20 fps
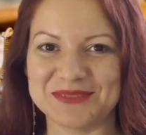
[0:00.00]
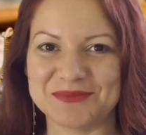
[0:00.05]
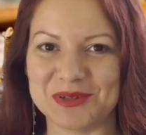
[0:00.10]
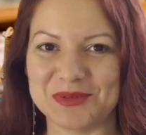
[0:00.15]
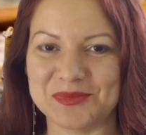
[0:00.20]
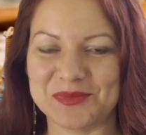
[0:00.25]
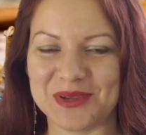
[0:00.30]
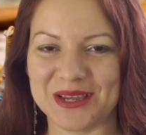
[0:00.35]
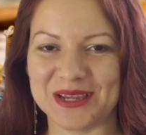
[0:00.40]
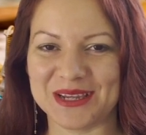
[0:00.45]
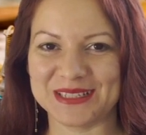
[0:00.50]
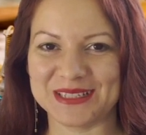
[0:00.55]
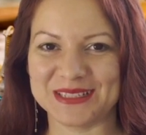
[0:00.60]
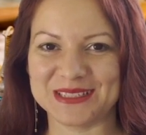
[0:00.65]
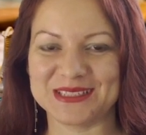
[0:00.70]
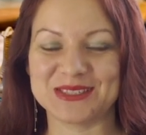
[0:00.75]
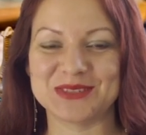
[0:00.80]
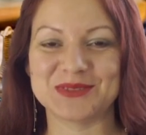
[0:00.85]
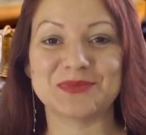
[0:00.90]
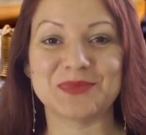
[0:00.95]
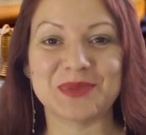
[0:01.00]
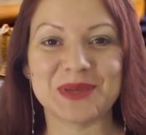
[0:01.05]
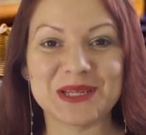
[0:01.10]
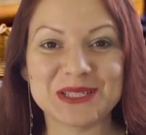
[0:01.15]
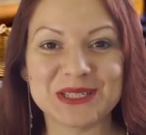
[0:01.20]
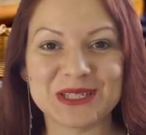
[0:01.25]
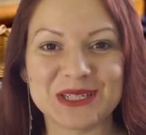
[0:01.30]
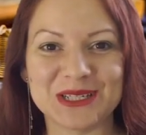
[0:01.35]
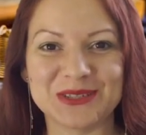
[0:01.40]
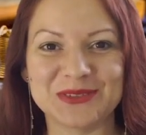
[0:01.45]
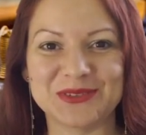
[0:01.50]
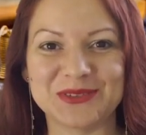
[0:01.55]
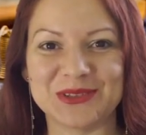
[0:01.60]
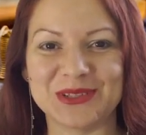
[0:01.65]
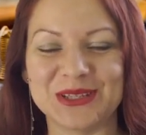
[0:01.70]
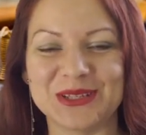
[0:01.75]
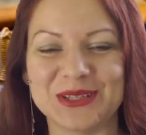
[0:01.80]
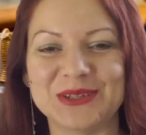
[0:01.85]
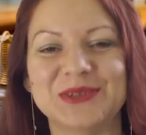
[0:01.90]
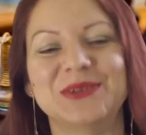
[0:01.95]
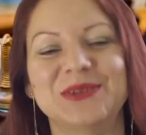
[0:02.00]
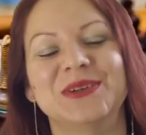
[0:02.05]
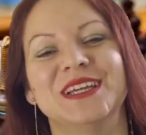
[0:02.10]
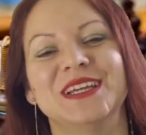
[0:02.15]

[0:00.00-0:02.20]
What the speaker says: prepared especially for you.